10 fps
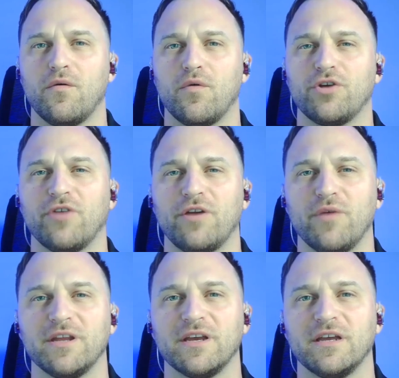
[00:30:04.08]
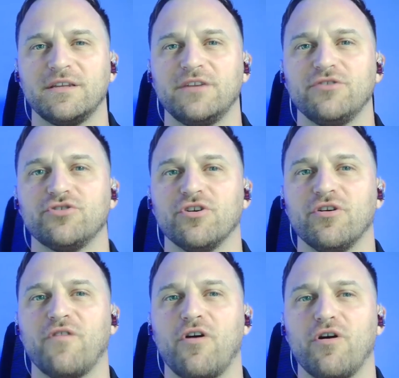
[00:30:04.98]
What a great way to continue to
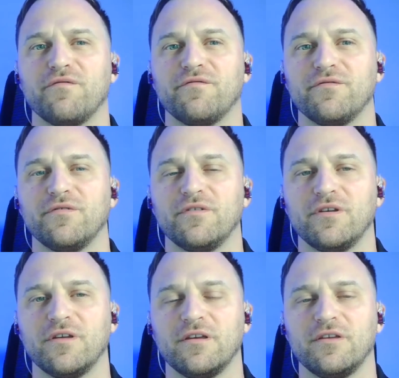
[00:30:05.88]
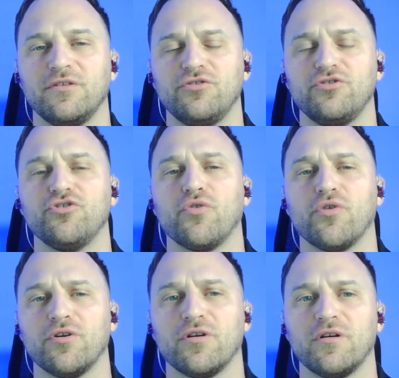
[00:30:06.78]
evolve
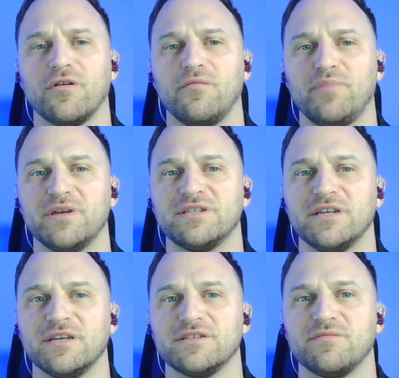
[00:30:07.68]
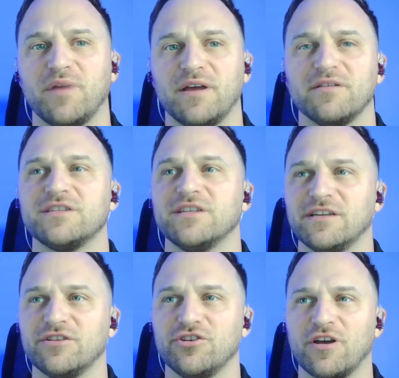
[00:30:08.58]
your business by
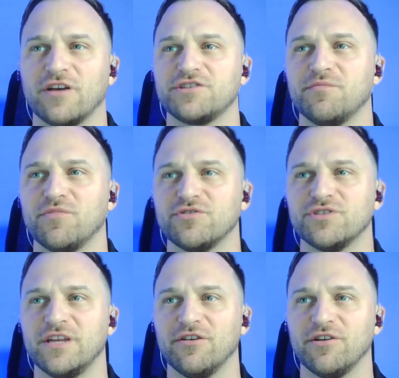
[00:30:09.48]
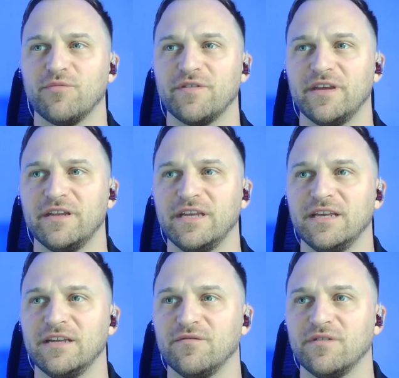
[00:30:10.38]
listening to your customers and hearing what they
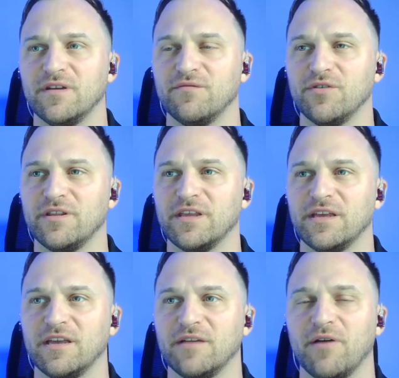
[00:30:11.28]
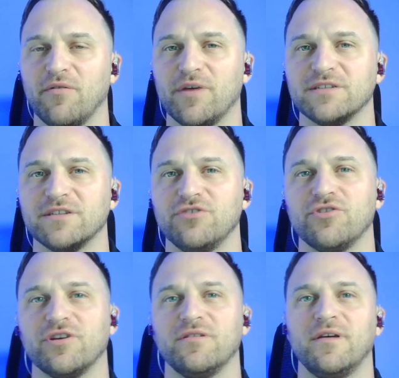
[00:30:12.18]
need, and really thinking about ways that you
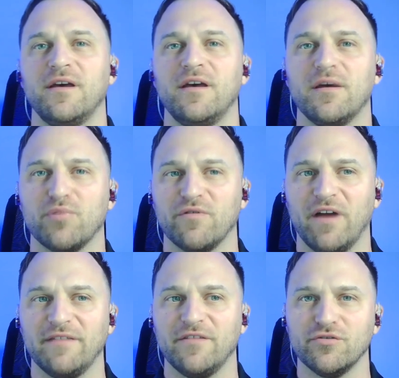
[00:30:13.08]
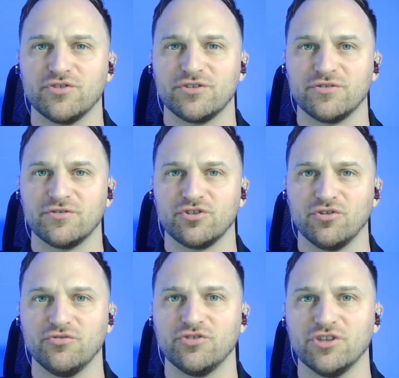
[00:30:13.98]
can provide those
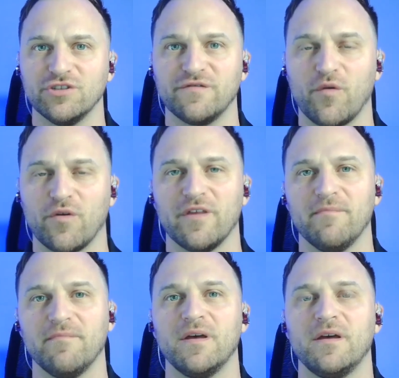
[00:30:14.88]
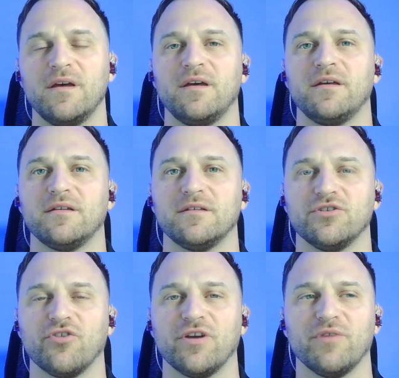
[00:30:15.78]
solutions for them. It's
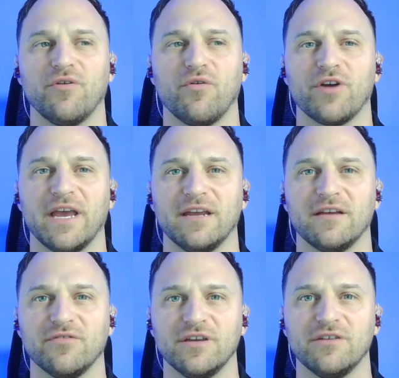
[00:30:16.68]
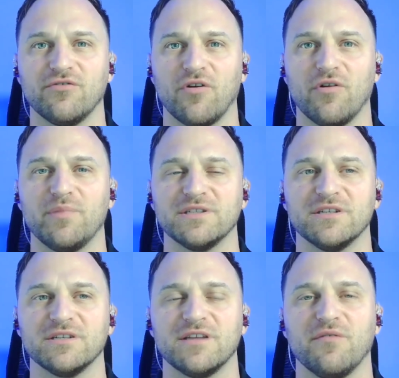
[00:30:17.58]
a great way to organically grow a
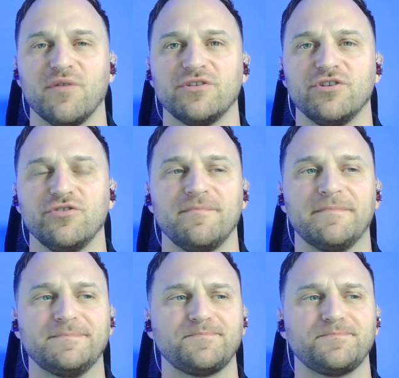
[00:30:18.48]
business that way too.